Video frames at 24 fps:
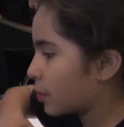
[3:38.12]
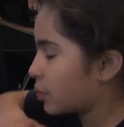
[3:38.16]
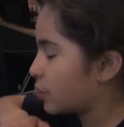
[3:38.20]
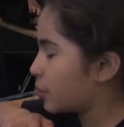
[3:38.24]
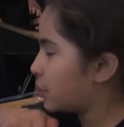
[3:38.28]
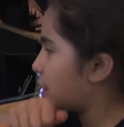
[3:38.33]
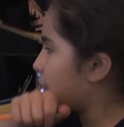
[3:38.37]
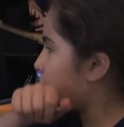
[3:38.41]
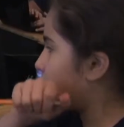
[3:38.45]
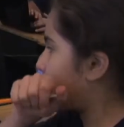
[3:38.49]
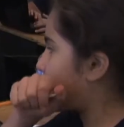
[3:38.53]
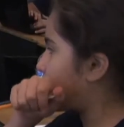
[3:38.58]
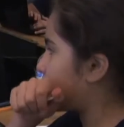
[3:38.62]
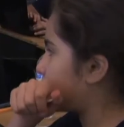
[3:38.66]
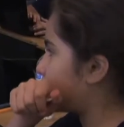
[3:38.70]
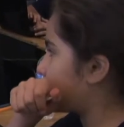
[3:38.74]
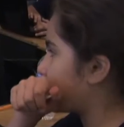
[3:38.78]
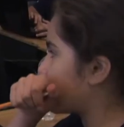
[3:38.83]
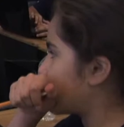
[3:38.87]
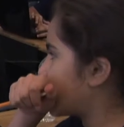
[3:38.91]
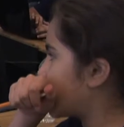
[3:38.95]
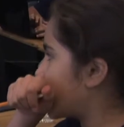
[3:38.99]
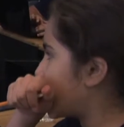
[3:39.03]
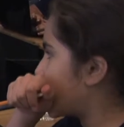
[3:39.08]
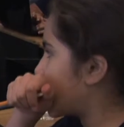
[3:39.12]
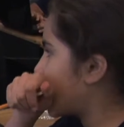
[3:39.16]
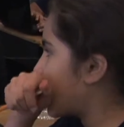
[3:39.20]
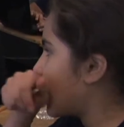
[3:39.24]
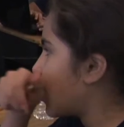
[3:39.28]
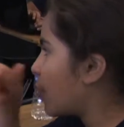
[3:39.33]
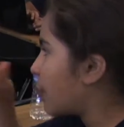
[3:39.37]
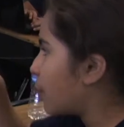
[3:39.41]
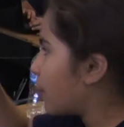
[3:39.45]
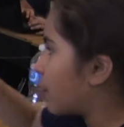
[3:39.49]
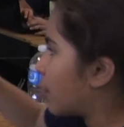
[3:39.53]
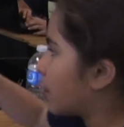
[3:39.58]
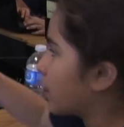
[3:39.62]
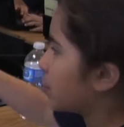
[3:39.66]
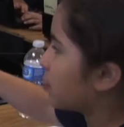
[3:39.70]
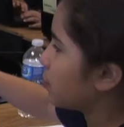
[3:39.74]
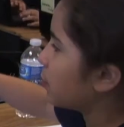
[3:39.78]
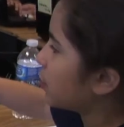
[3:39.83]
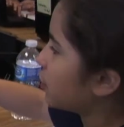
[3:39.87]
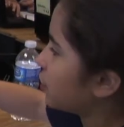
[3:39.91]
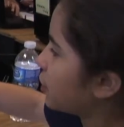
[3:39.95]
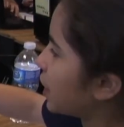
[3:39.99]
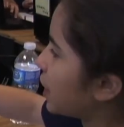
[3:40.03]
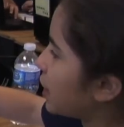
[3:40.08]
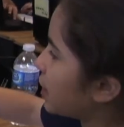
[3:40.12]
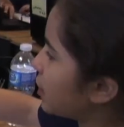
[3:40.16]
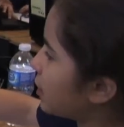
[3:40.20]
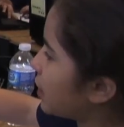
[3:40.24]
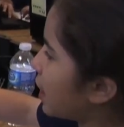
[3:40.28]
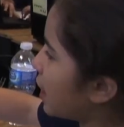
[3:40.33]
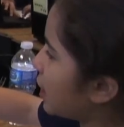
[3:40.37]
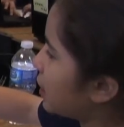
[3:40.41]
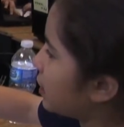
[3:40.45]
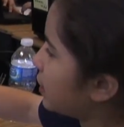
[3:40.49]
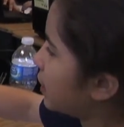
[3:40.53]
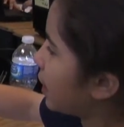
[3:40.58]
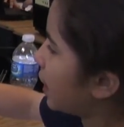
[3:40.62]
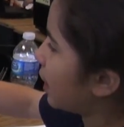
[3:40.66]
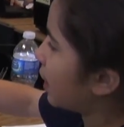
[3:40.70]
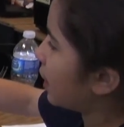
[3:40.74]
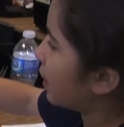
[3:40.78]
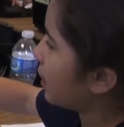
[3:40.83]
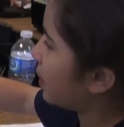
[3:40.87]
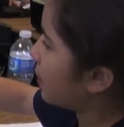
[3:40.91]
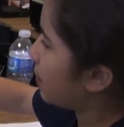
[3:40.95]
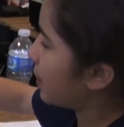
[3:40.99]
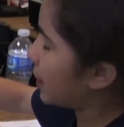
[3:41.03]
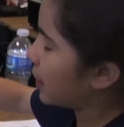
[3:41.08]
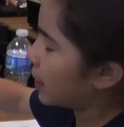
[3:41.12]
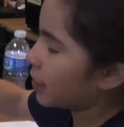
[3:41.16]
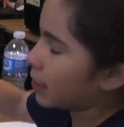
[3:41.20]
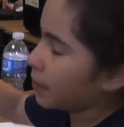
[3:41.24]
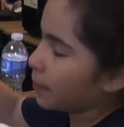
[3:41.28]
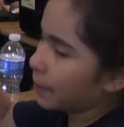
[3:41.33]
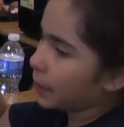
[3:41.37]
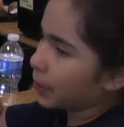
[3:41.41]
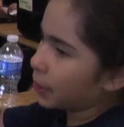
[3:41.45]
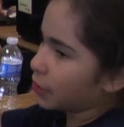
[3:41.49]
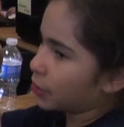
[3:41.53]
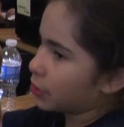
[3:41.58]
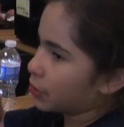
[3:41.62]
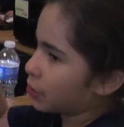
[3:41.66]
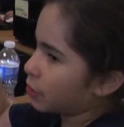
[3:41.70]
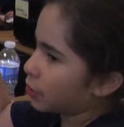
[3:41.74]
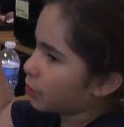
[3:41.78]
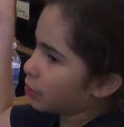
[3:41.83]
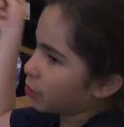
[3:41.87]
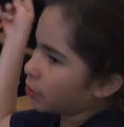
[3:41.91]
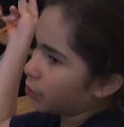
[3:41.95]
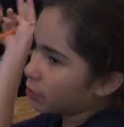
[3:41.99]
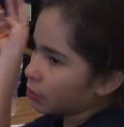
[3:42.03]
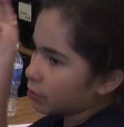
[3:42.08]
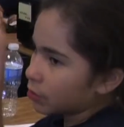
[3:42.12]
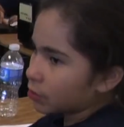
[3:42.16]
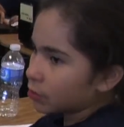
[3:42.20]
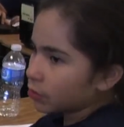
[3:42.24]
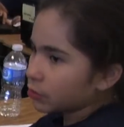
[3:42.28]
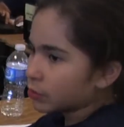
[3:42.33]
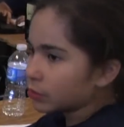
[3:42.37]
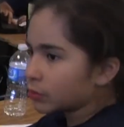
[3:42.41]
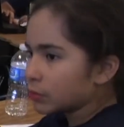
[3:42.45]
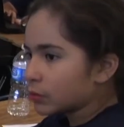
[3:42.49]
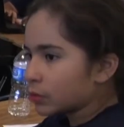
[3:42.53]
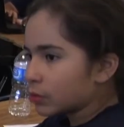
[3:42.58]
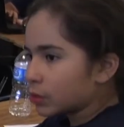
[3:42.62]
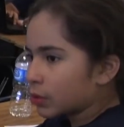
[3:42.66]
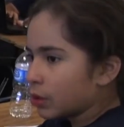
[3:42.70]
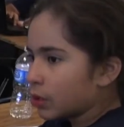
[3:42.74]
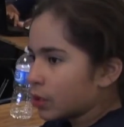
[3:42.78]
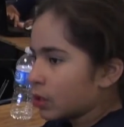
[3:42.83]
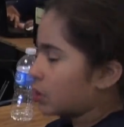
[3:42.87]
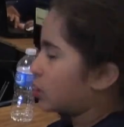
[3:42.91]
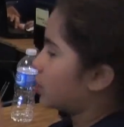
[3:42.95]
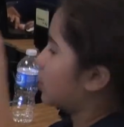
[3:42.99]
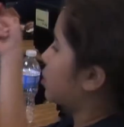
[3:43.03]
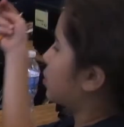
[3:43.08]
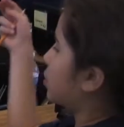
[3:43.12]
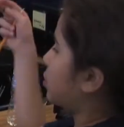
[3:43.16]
literacy, to becoming science literate. And so um, I